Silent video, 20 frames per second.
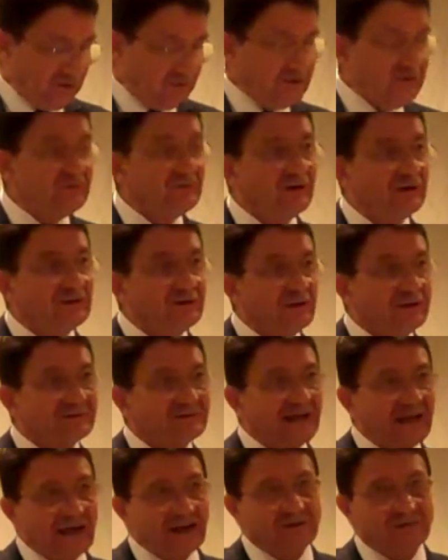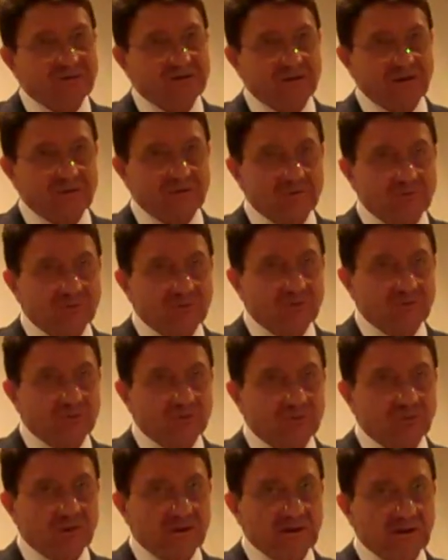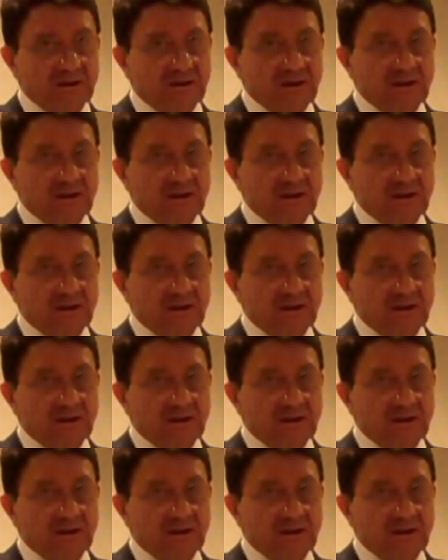These are not accidents of history.